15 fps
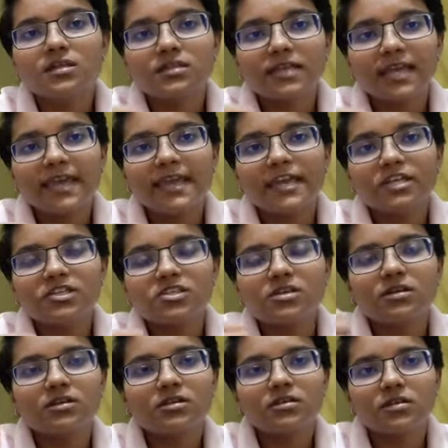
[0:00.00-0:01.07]
Kh,
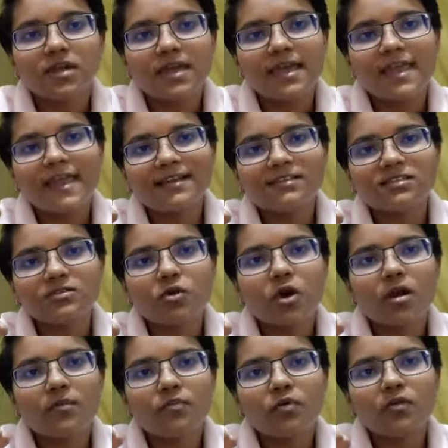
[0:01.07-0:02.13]
X
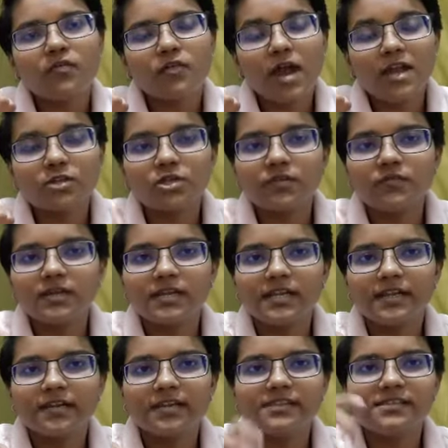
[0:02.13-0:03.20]
or mole fraction will
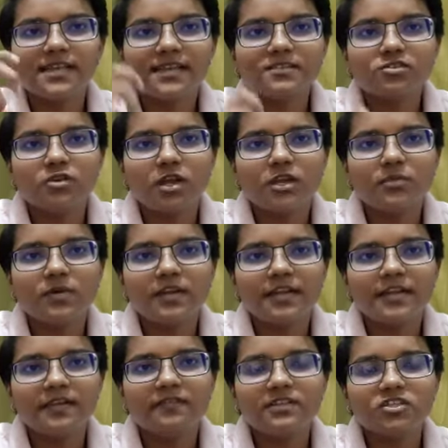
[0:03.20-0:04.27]
decrease, hence
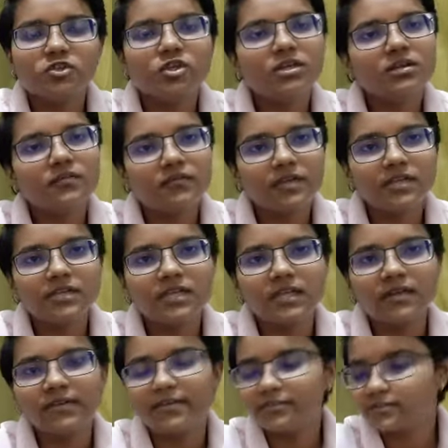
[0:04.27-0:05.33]
solubility will
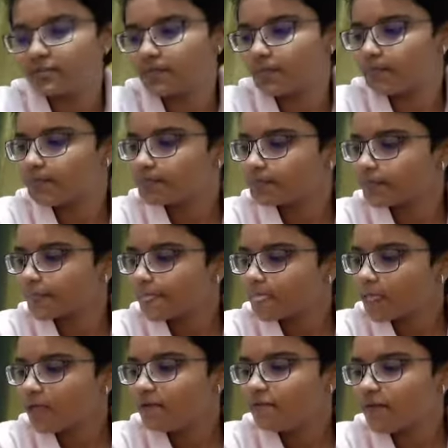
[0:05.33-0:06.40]
decrease.
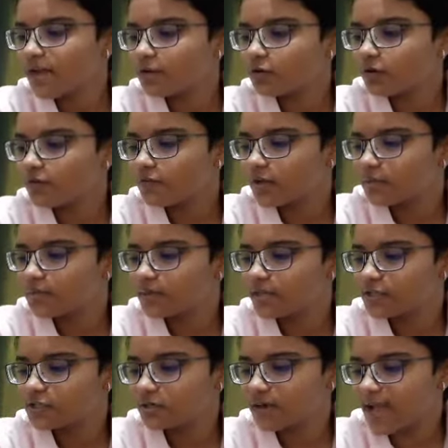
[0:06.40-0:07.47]
Effect of
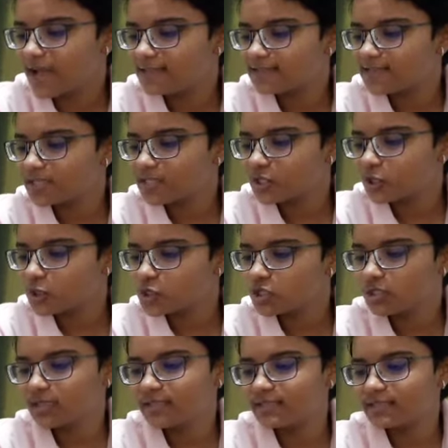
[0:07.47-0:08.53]
temperature. As
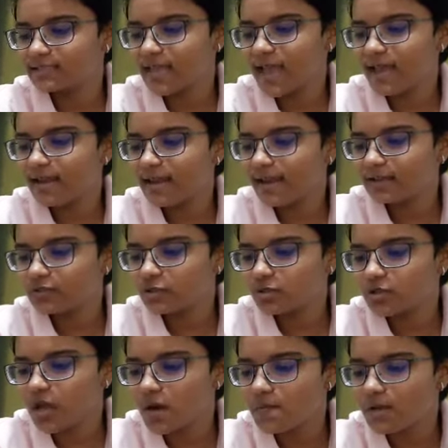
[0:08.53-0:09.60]
dissolution is an
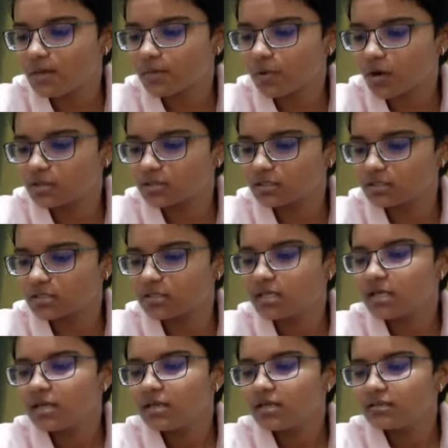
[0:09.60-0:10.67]
exothermic process,
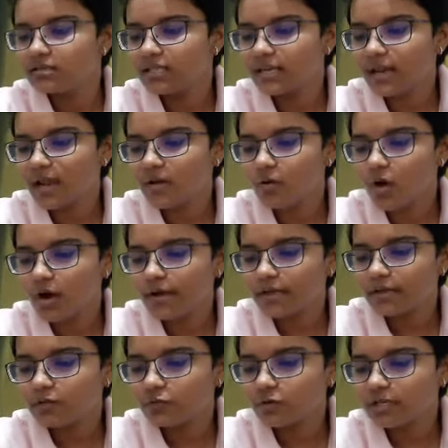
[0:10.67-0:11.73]
then
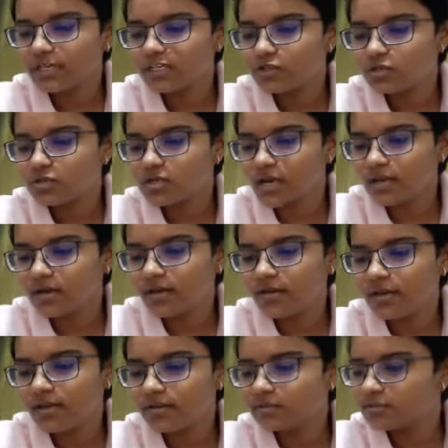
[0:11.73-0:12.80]
according to
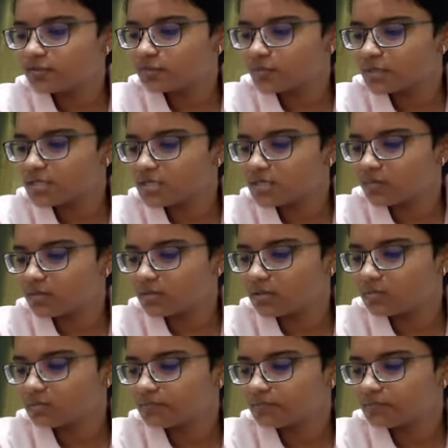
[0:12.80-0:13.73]
Le-Chatelier's principle,